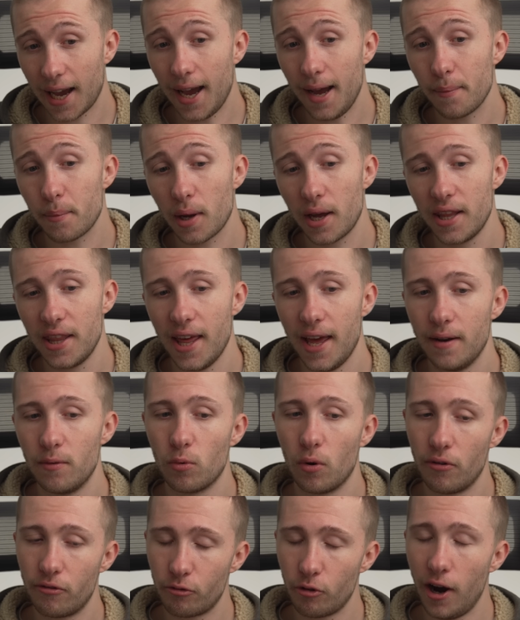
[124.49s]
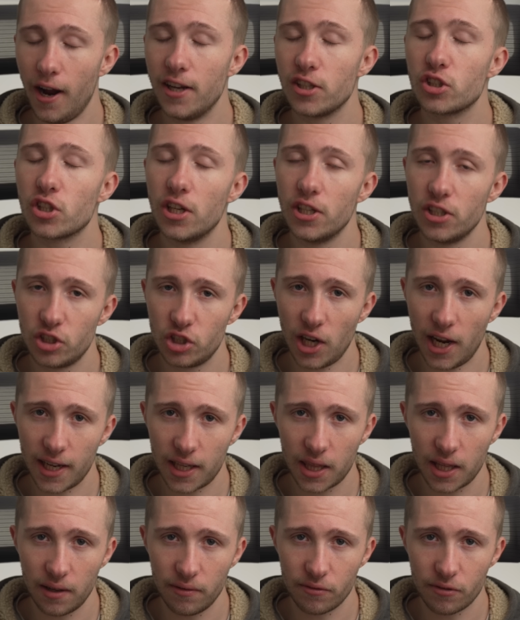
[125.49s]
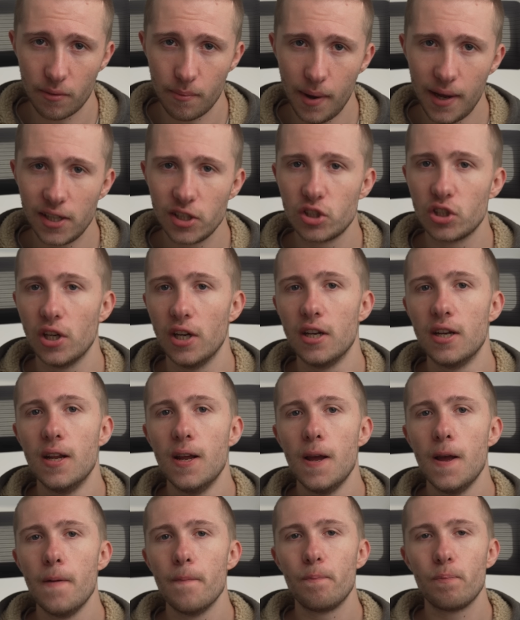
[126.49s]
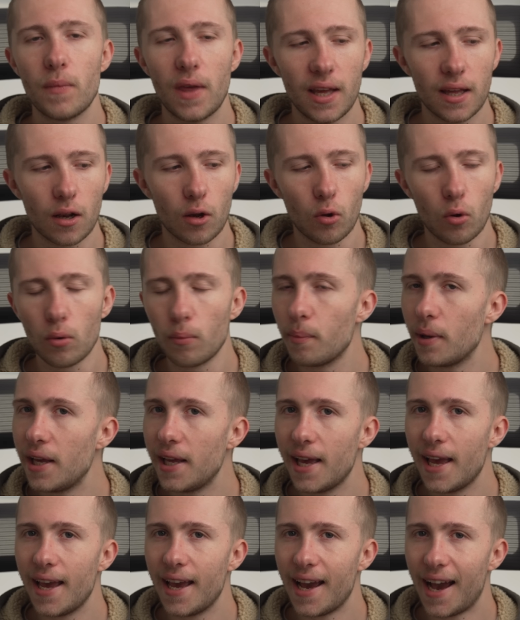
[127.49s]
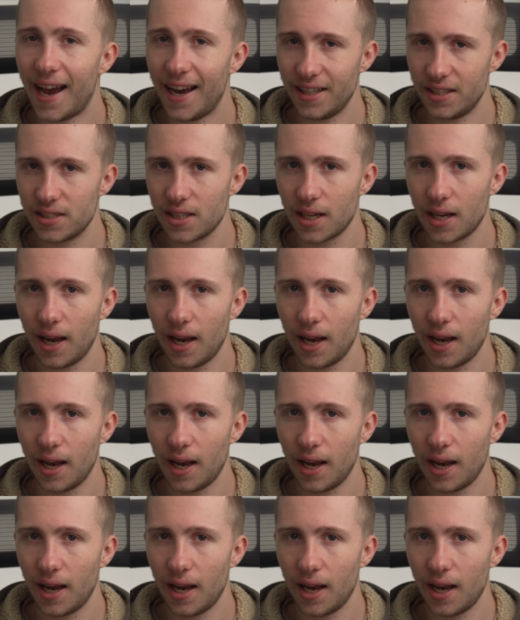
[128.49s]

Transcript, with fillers: app and then refresh and check the information, It'll all be here at a